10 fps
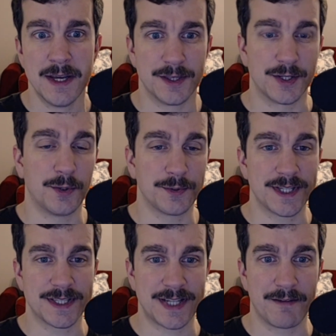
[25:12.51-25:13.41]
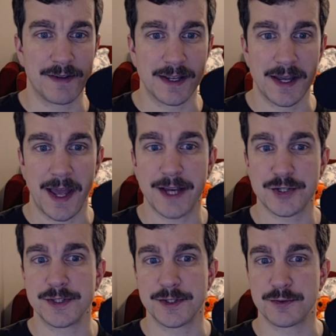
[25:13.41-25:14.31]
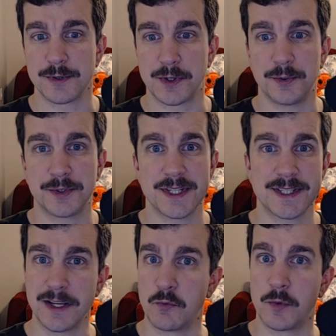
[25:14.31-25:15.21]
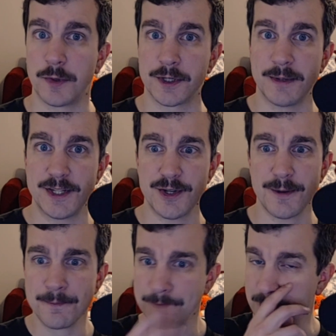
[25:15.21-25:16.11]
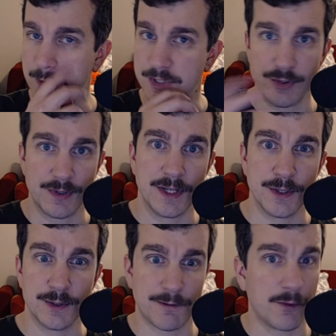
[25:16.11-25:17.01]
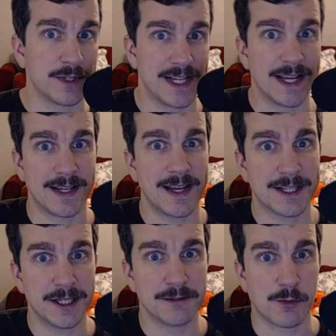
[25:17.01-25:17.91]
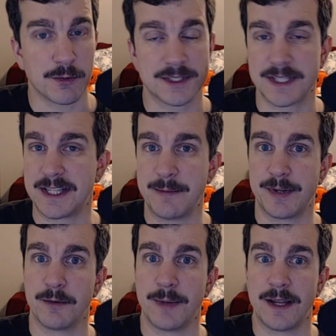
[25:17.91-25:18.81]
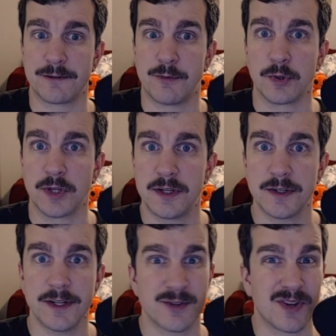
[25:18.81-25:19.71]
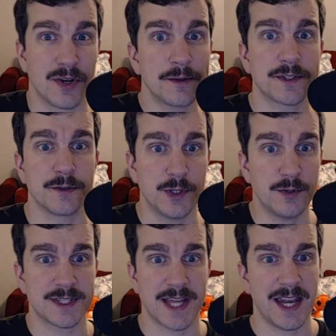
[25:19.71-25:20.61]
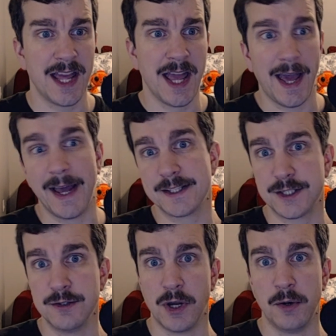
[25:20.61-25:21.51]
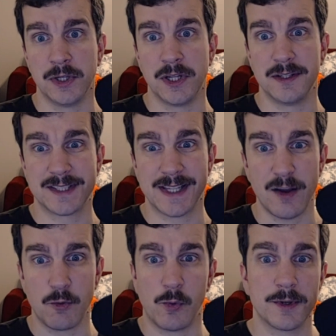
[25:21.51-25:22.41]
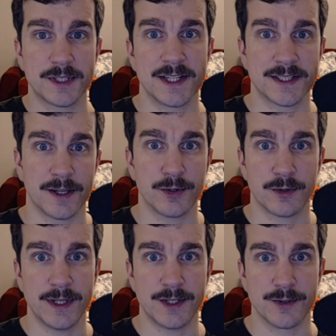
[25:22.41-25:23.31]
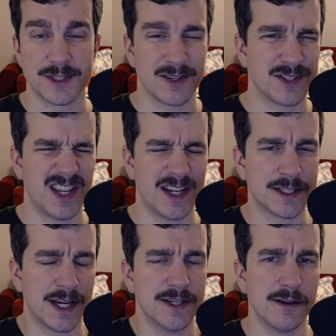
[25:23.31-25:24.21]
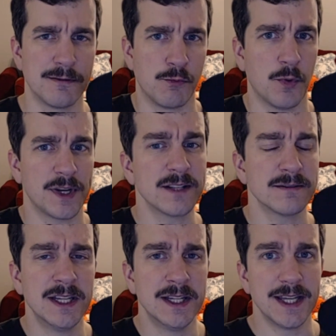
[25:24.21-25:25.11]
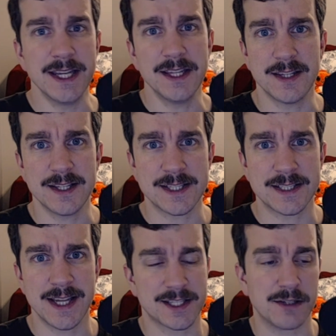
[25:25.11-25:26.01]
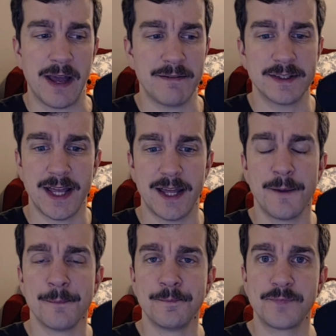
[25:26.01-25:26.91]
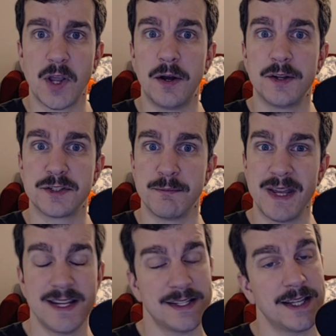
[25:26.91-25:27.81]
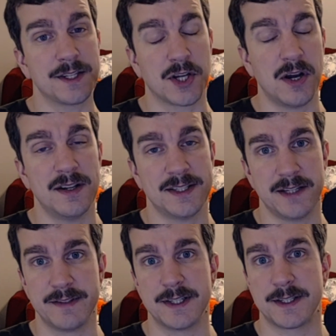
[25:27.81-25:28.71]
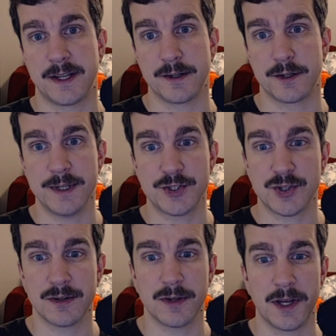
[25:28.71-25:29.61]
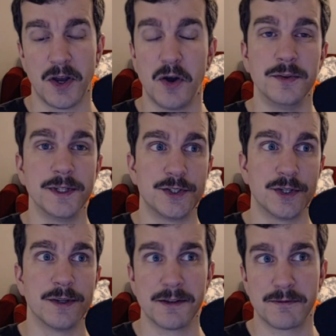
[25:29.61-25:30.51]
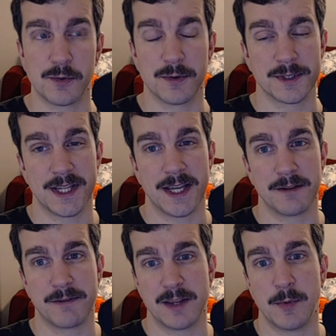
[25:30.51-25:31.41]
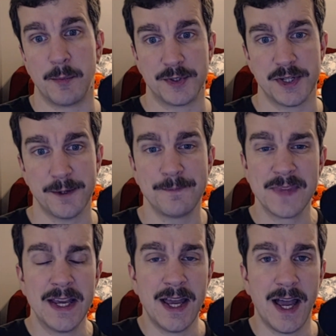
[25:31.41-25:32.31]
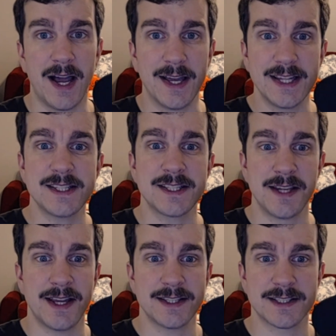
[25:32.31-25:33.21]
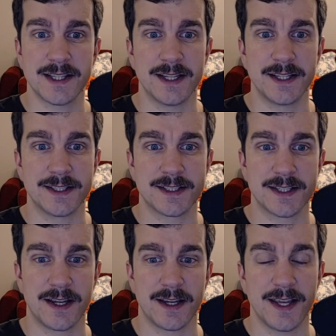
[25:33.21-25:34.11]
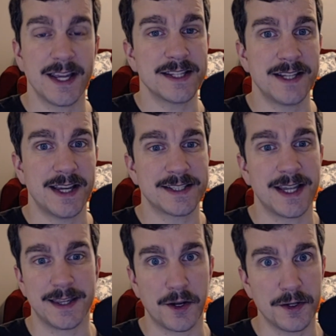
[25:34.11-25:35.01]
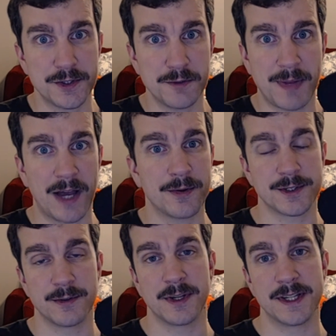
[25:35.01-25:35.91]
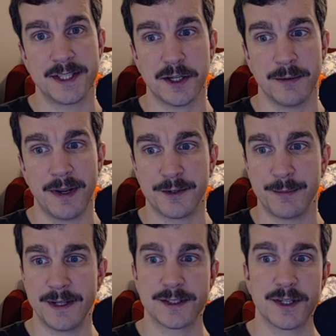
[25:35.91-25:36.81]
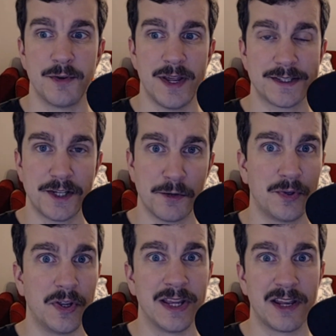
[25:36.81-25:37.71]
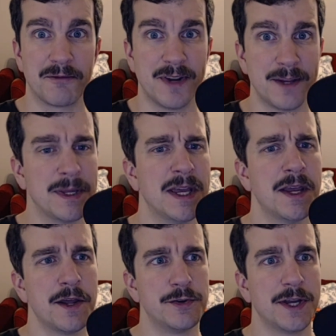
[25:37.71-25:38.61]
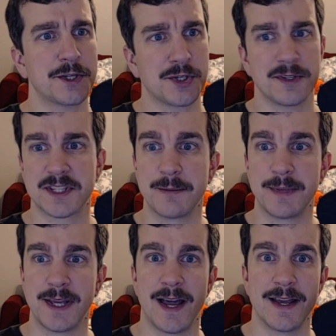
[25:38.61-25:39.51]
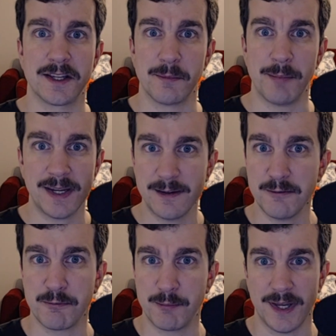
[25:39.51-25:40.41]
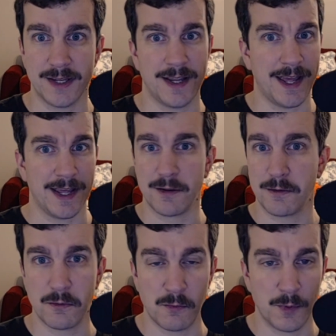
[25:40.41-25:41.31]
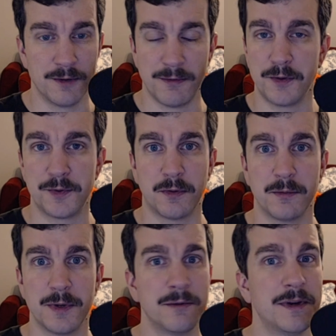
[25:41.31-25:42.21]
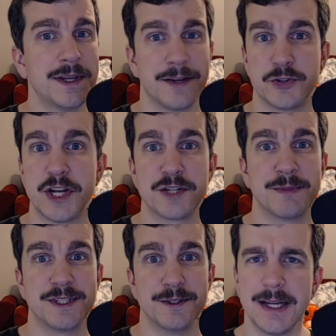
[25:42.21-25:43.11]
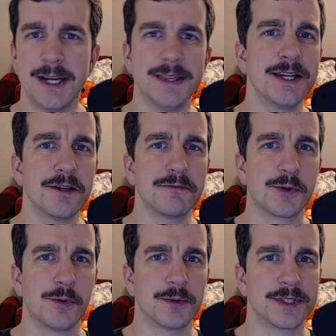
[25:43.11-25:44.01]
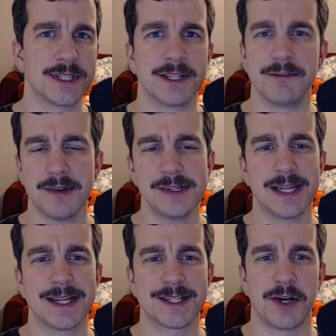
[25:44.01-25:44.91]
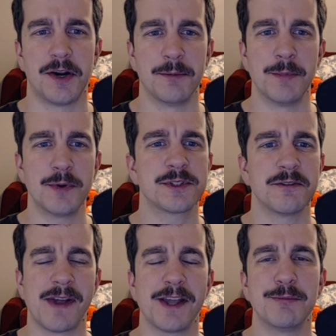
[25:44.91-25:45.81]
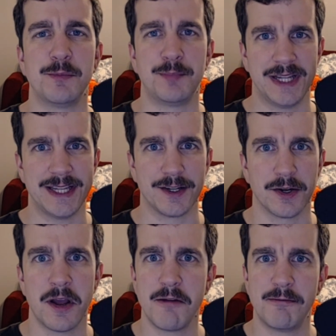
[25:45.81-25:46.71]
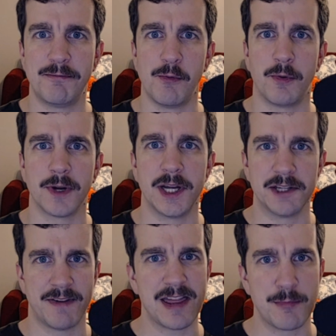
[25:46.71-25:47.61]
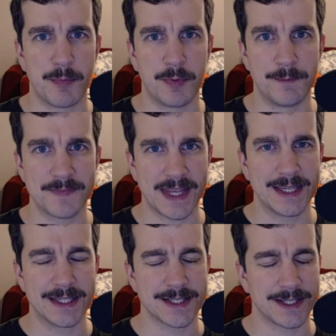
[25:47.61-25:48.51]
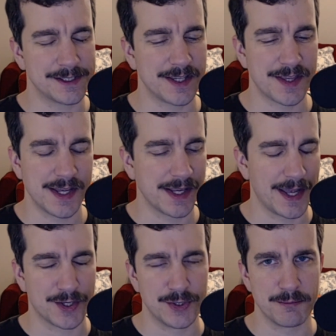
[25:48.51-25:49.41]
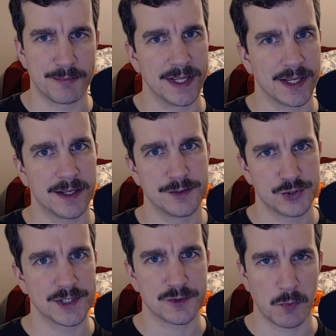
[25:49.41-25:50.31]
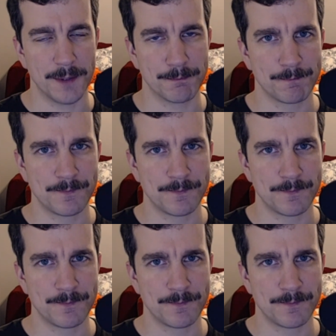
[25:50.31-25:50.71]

The Cultists having action destroy Cultist and ward a creature, which you can use for Tangaika, of course, to keep it around for longer. You can also use that as you go along to get wards onto other creatures. There's not a ton of warding in this set, so having that on demand at the cost of an entire creature, only during, of course, a Unfathomable turn, is nice. It's nice, and they are 2 power, so they're going to stick around a bit. So not terrible, a lot of fun. Not sure it's going to be high competitive, but hey, win a Vault Tour with one, and I'll change my tune. And then, of course, the very last, our most valuable player for Unfathomable. And here's the thing, I couldn't pick just one.